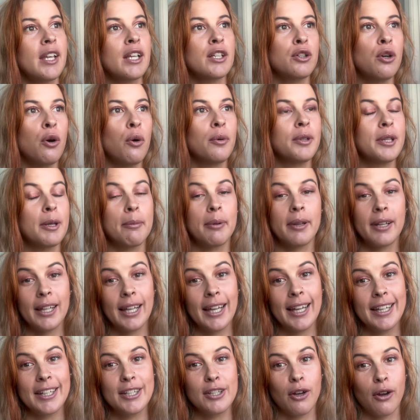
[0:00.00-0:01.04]
call the
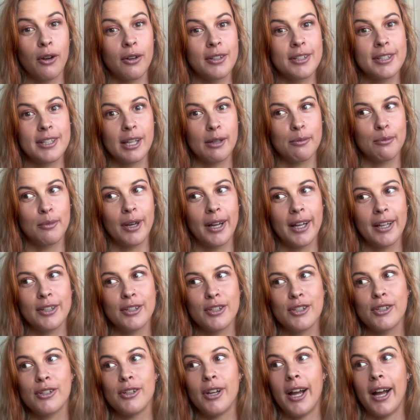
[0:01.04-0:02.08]
police on
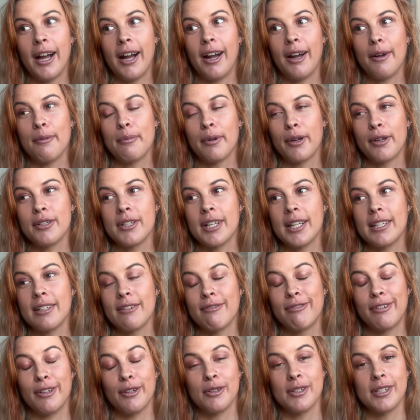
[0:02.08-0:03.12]
someone because I
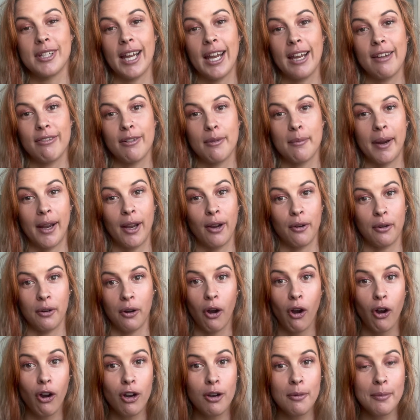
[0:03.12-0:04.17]
didn't feel safe in my own
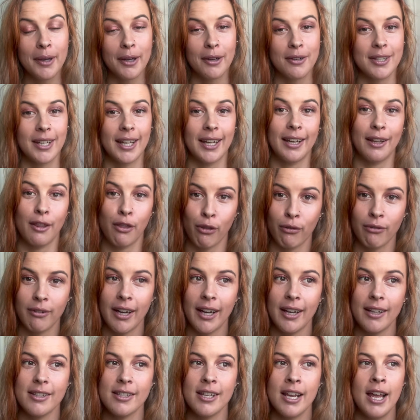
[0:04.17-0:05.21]
home, and I was getting
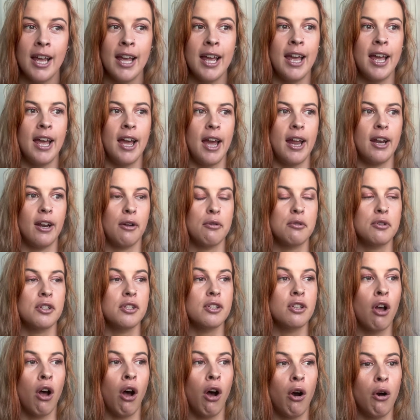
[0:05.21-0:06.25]
threats, and I was
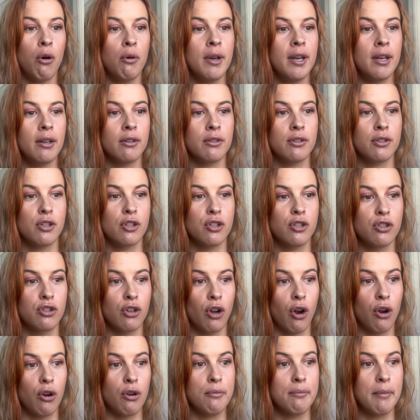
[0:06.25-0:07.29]
just holding on to
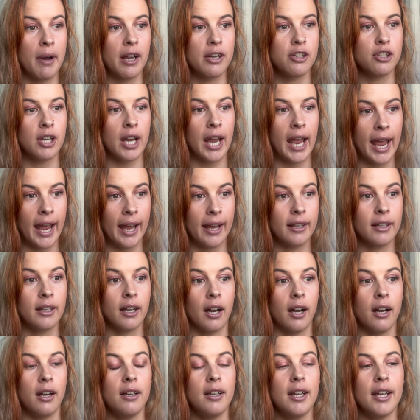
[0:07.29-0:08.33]
so much anger,
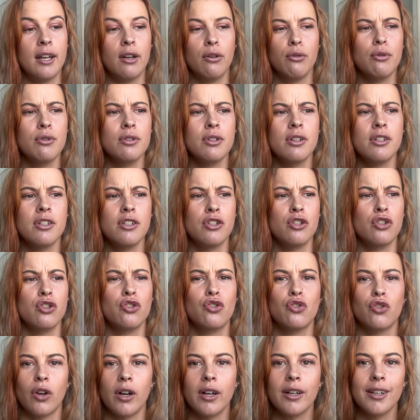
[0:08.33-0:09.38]
and also just
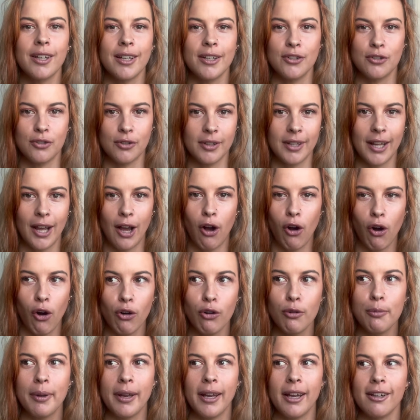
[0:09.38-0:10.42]
struggling during that
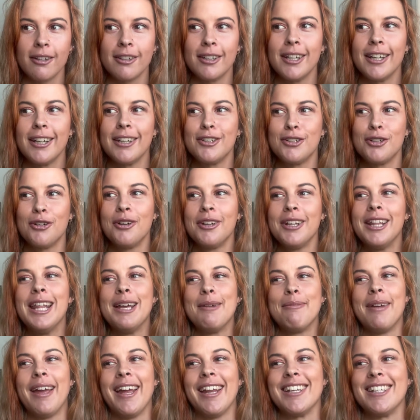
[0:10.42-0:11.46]
whole period during the
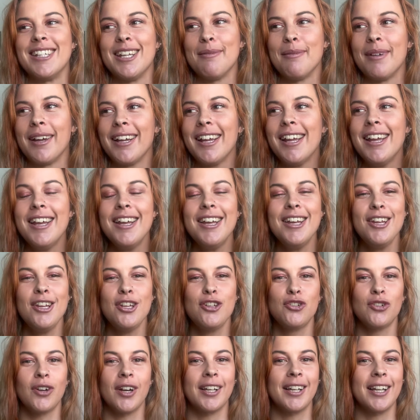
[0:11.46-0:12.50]
pandemic,
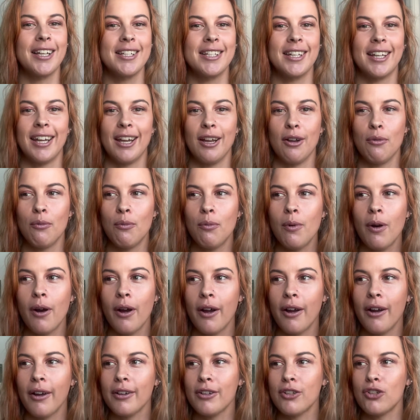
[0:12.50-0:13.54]
struggling to get
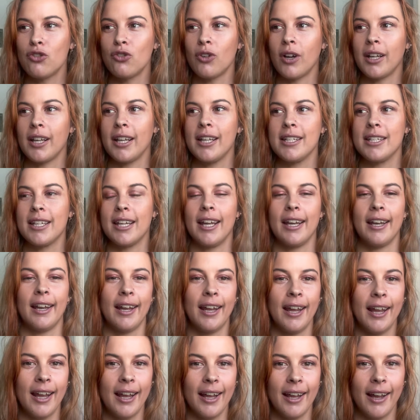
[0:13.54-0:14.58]
work, struggling to get
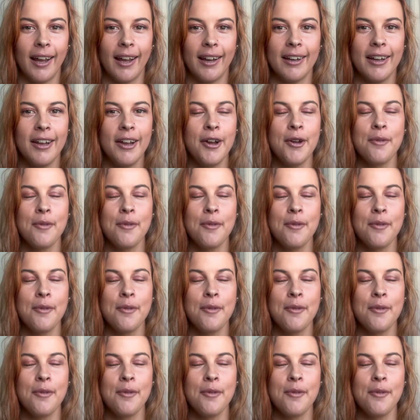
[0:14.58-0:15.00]
ahead.